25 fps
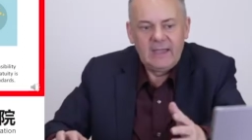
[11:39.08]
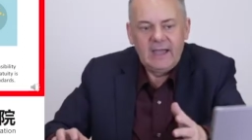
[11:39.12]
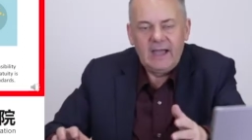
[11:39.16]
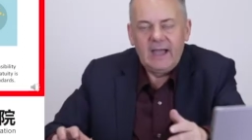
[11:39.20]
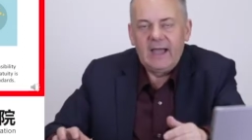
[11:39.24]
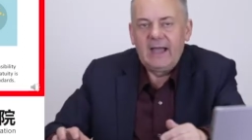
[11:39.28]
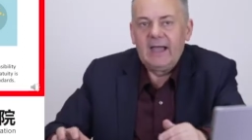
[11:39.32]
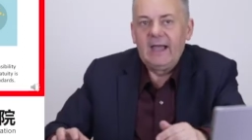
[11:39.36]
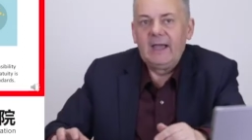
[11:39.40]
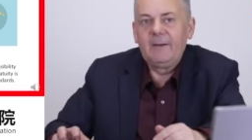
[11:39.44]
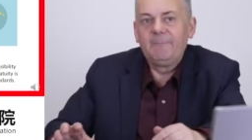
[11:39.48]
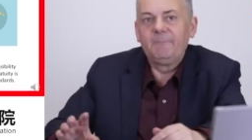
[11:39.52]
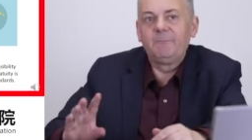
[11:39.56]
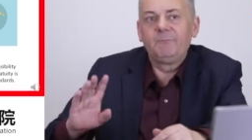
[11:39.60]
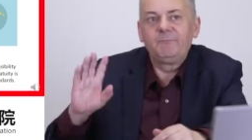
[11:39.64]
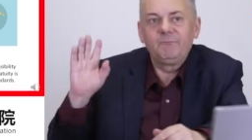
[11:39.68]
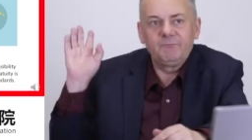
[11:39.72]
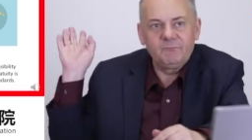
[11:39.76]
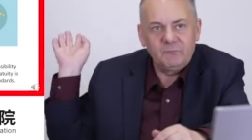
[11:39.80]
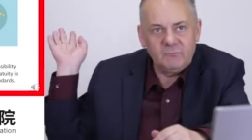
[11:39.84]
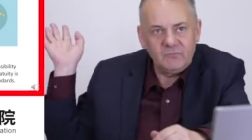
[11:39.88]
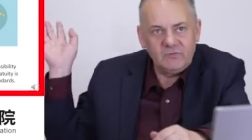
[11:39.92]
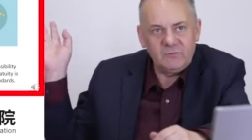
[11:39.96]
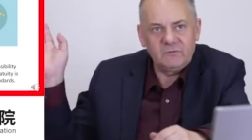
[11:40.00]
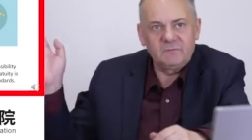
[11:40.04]

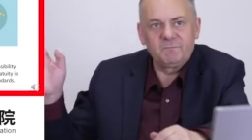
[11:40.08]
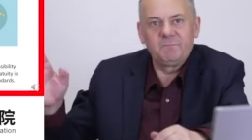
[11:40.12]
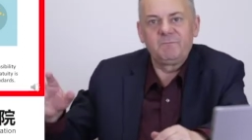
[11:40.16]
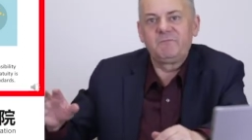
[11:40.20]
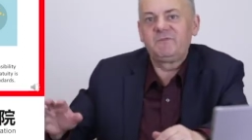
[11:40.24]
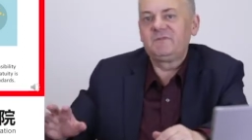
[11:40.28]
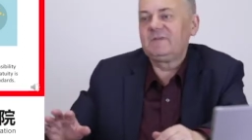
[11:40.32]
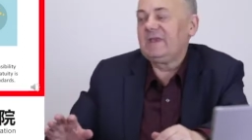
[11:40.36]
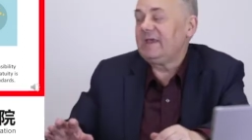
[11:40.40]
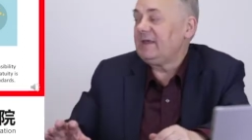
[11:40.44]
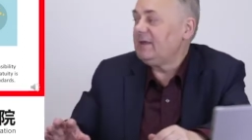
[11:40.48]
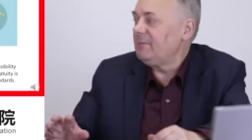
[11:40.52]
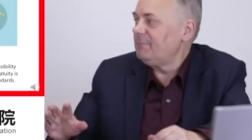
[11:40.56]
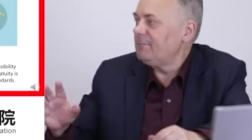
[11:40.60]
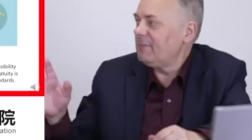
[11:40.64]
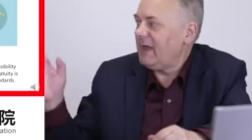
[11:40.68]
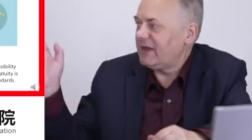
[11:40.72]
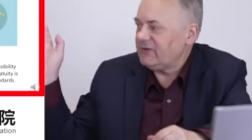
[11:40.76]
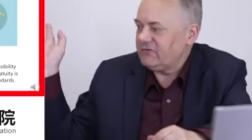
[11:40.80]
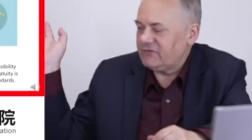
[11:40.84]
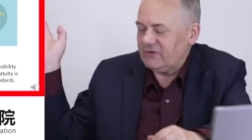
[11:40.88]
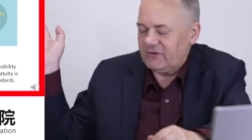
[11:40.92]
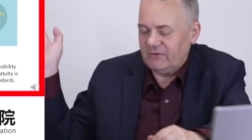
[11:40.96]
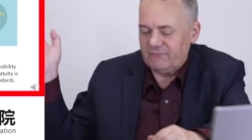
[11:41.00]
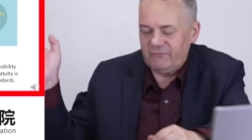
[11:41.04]
You see
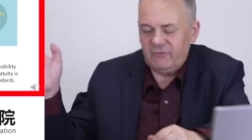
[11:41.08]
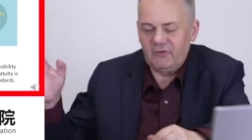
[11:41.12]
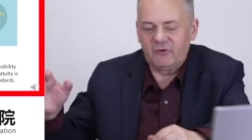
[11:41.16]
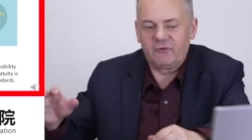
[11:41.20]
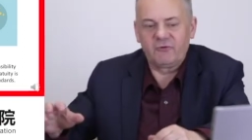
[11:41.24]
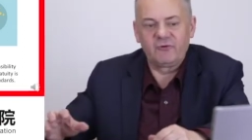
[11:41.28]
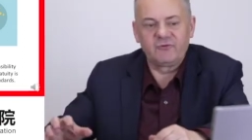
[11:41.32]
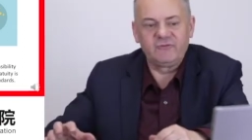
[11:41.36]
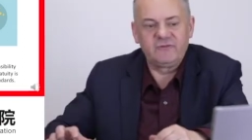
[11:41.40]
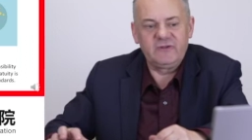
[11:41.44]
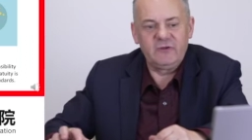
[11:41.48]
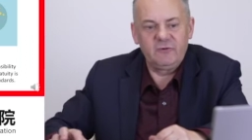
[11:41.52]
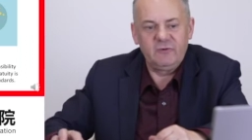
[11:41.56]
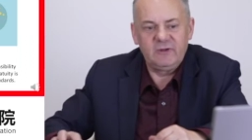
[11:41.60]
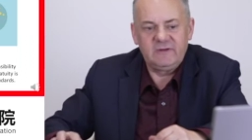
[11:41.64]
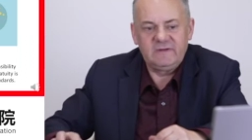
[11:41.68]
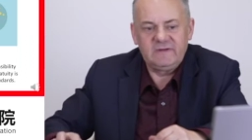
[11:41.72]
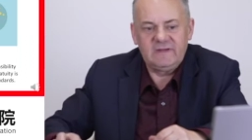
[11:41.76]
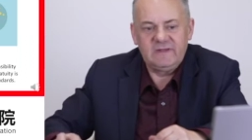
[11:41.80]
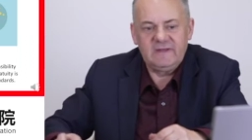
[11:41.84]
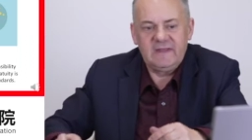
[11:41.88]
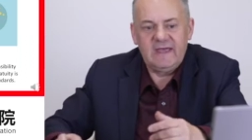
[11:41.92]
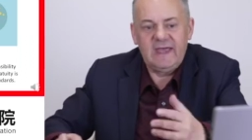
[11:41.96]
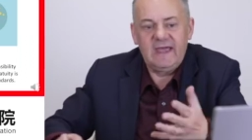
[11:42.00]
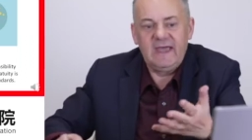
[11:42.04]
mention of the
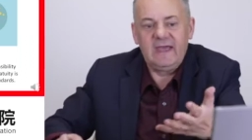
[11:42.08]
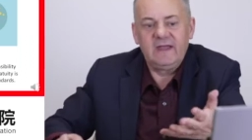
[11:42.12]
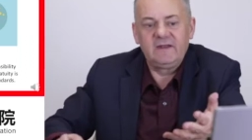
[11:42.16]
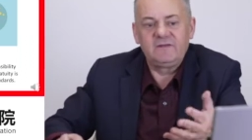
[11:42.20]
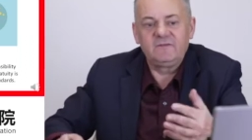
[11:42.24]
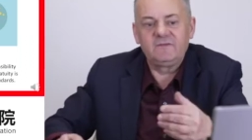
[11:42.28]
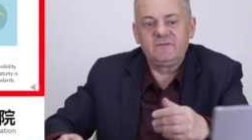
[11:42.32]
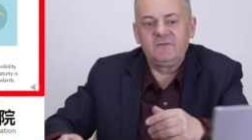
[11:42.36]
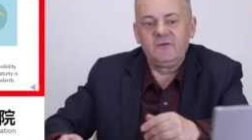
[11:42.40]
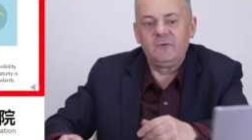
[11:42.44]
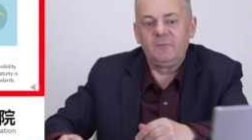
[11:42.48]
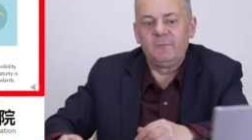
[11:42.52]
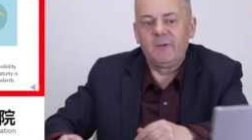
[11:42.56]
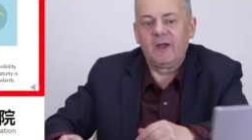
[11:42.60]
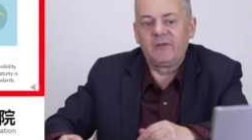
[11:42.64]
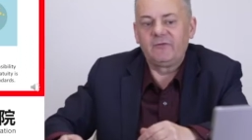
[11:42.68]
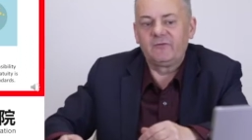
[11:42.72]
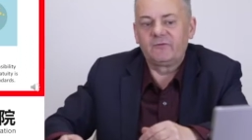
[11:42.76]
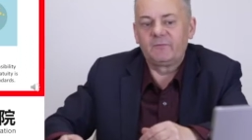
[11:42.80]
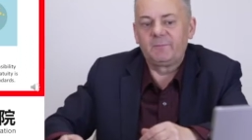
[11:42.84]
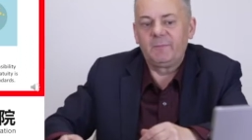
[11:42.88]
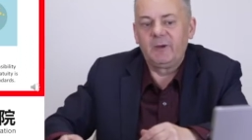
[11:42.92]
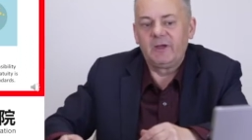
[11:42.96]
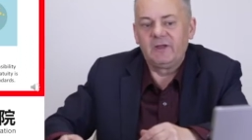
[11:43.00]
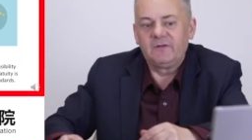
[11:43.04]
gratuity there, 2
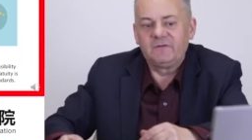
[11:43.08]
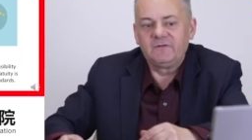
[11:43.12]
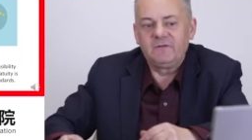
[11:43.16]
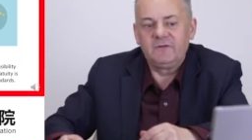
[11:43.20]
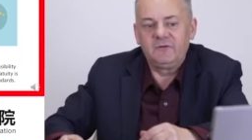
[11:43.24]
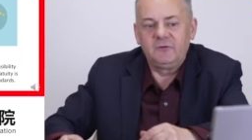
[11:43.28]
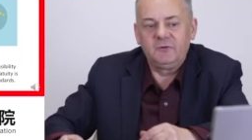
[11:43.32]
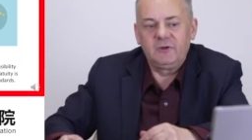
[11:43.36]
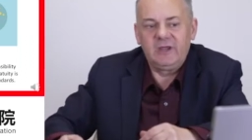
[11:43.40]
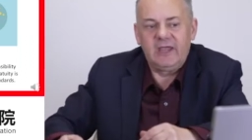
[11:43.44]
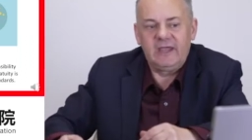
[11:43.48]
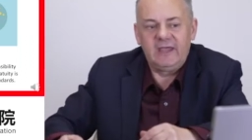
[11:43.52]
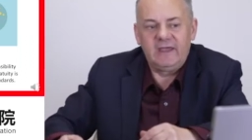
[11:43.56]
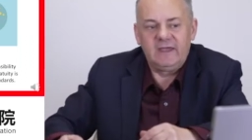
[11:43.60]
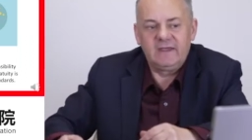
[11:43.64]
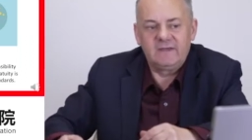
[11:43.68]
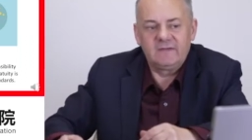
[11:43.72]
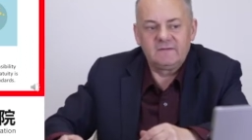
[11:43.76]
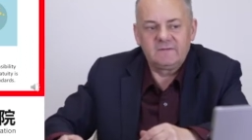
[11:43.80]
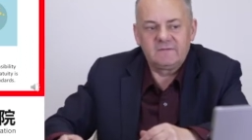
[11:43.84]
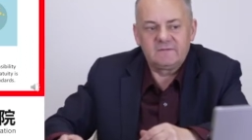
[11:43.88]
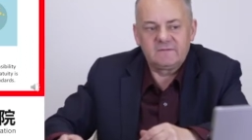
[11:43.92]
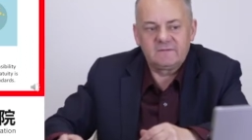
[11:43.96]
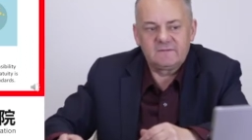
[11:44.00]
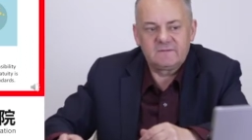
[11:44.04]
months per 2
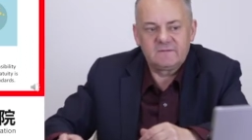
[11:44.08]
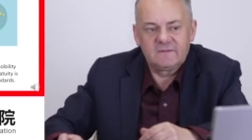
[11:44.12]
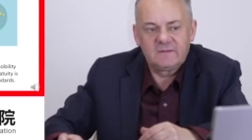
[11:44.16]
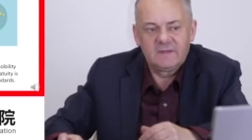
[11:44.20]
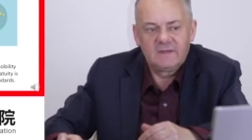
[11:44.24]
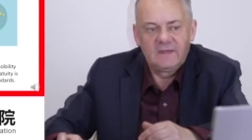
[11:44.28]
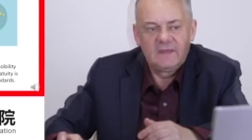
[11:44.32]
years.